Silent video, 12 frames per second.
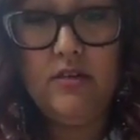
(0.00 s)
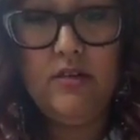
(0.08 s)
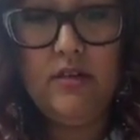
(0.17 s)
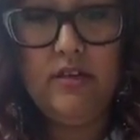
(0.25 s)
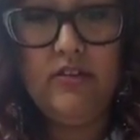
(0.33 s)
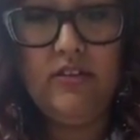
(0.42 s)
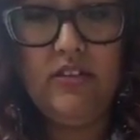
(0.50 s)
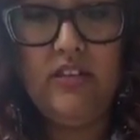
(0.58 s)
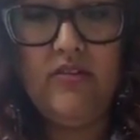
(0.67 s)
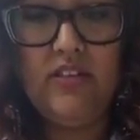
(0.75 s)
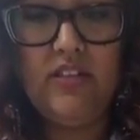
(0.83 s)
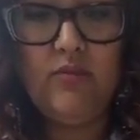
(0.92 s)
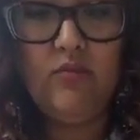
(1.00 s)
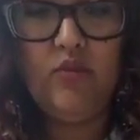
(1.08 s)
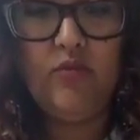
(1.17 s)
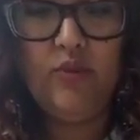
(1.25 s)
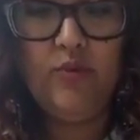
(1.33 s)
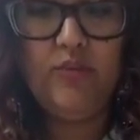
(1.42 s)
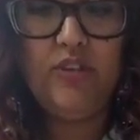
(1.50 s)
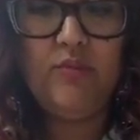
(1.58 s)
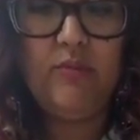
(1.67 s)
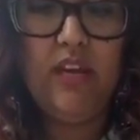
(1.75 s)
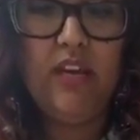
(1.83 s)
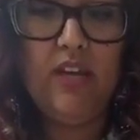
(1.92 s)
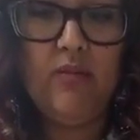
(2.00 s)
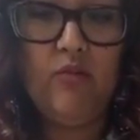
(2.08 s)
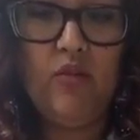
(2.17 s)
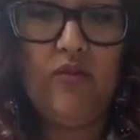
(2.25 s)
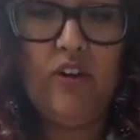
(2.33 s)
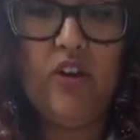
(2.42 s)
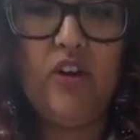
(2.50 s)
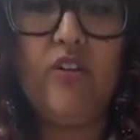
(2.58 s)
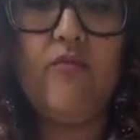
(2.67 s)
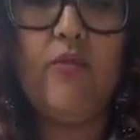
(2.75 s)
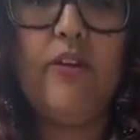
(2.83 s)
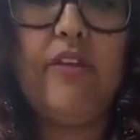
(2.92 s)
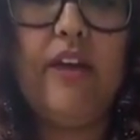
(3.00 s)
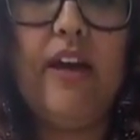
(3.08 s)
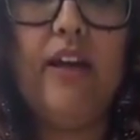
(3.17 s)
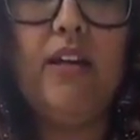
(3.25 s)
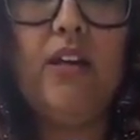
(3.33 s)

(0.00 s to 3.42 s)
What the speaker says: That'll just give us some more room to make more of a curve with that.